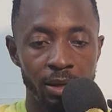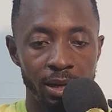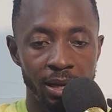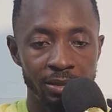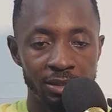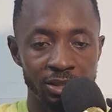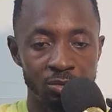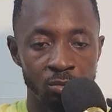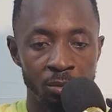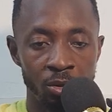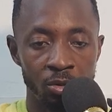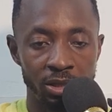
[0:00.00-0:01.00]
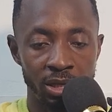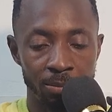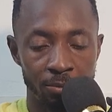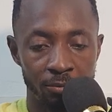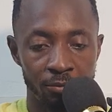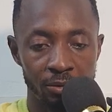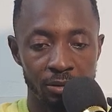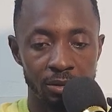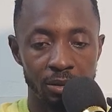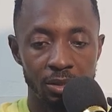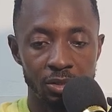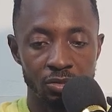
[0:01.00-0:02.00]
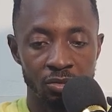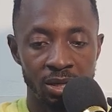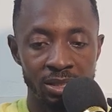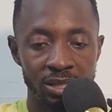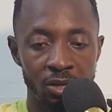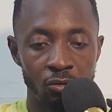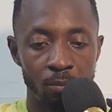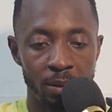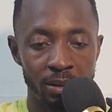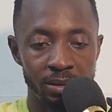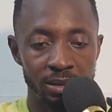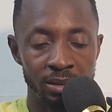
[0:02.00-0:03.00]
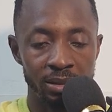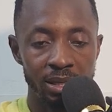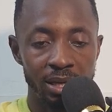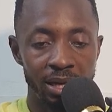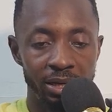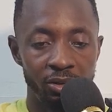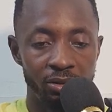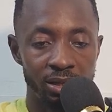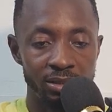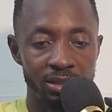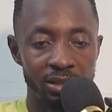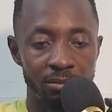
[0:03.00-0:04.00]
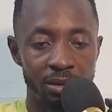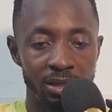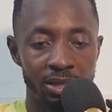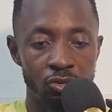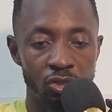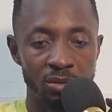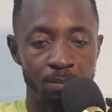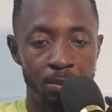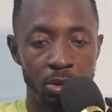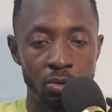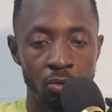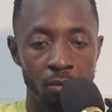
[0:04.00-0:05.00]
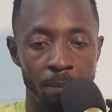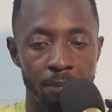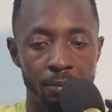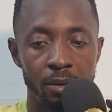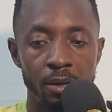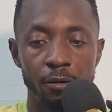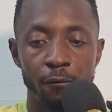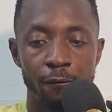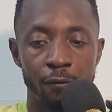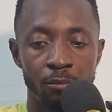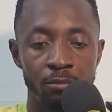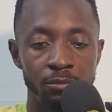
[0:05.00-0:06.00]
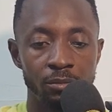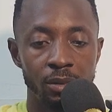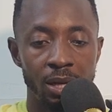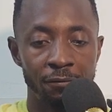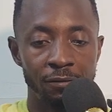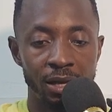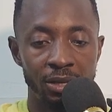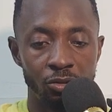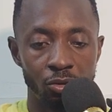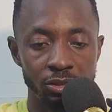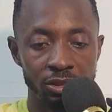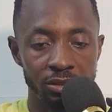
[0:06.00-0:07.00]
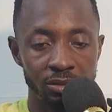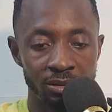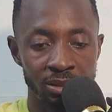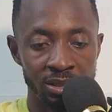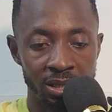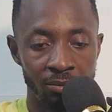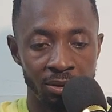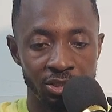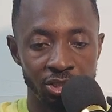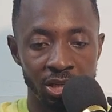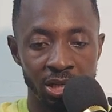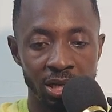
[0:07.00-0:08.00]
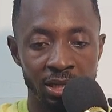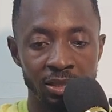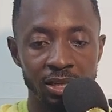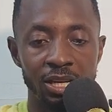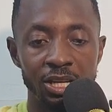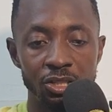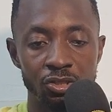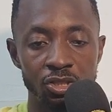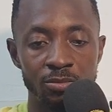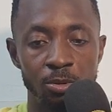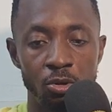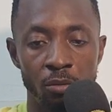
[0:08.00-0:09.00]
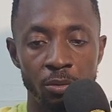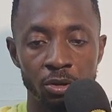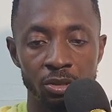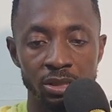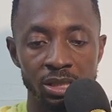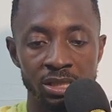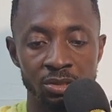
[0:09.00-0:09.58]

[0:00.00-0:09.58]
and this is where your take profit. So that's how you place it, and then you can see the market just blew up from after it touched this our trend line. It just blew up because it's